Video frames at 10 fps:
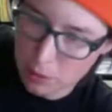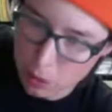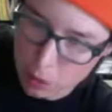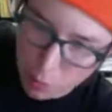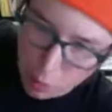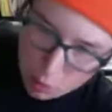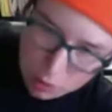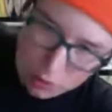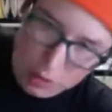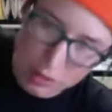smoke
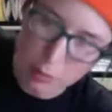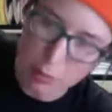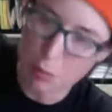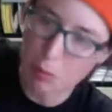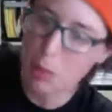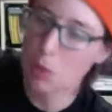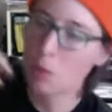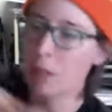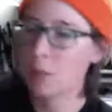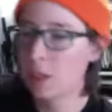is being blown
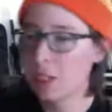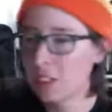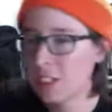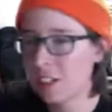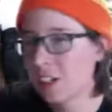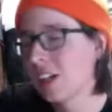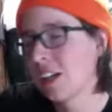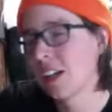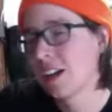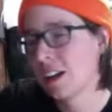by the wind here.
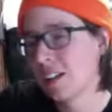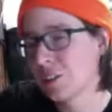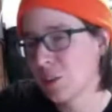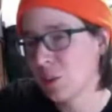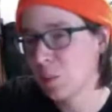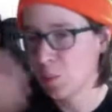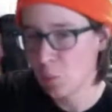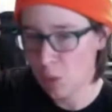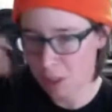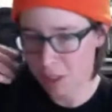And so
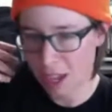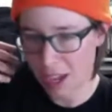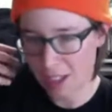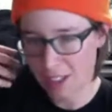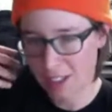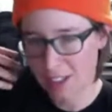with that